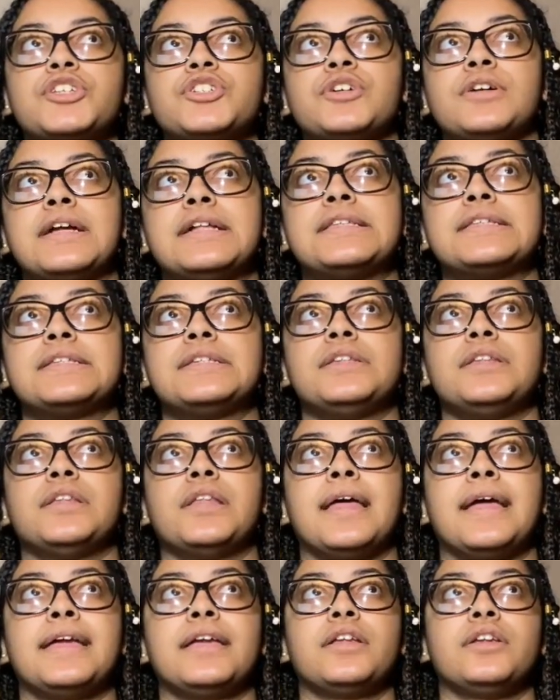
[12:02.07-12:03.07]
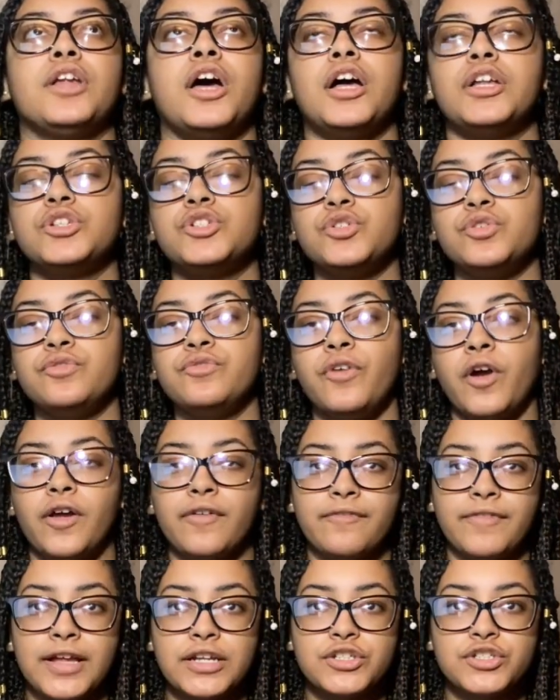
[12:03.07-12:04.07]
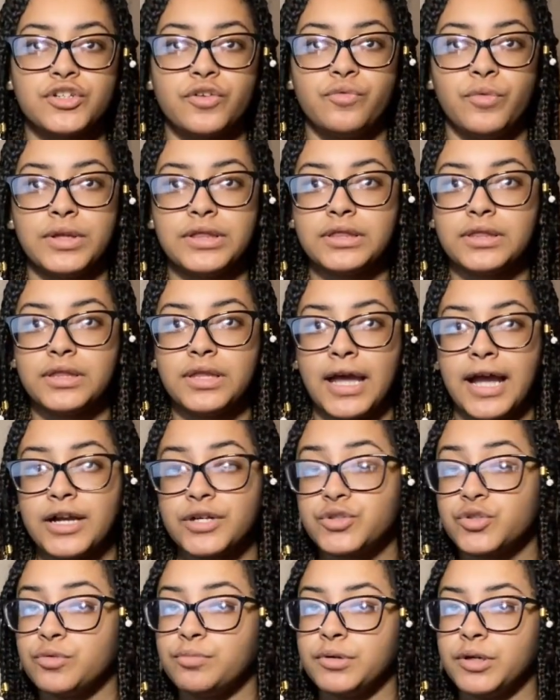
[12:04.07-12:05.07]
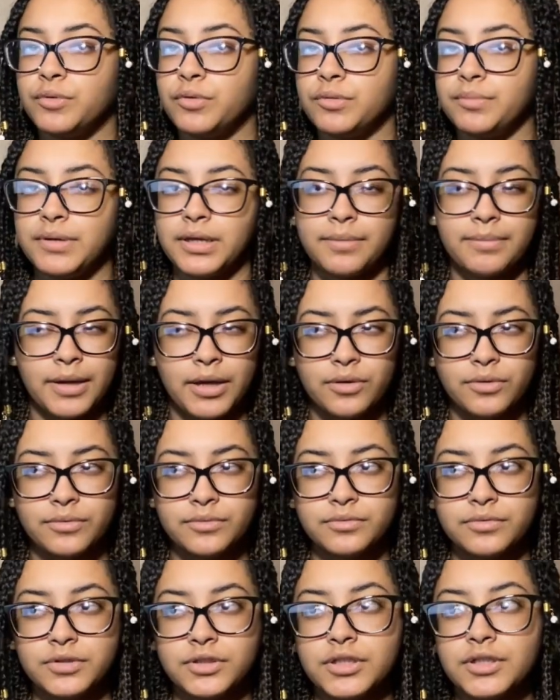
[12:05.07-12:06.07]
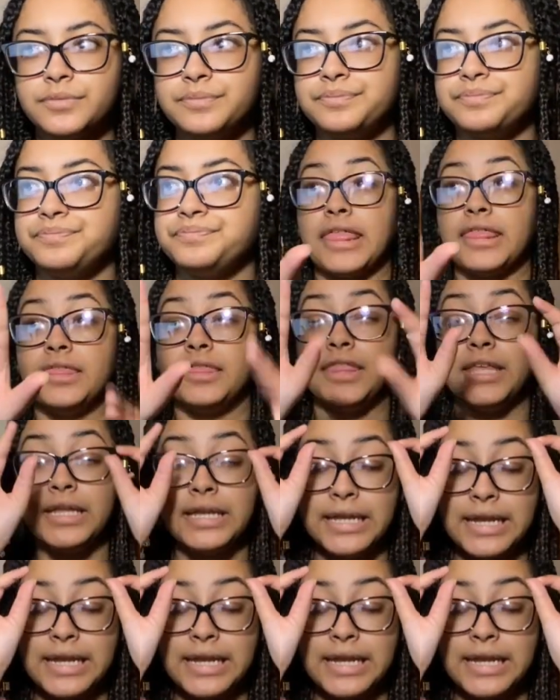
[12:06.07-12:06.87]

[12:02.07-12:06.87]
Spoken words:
it's like not too far-fetched of what the actual book would be about, you know? The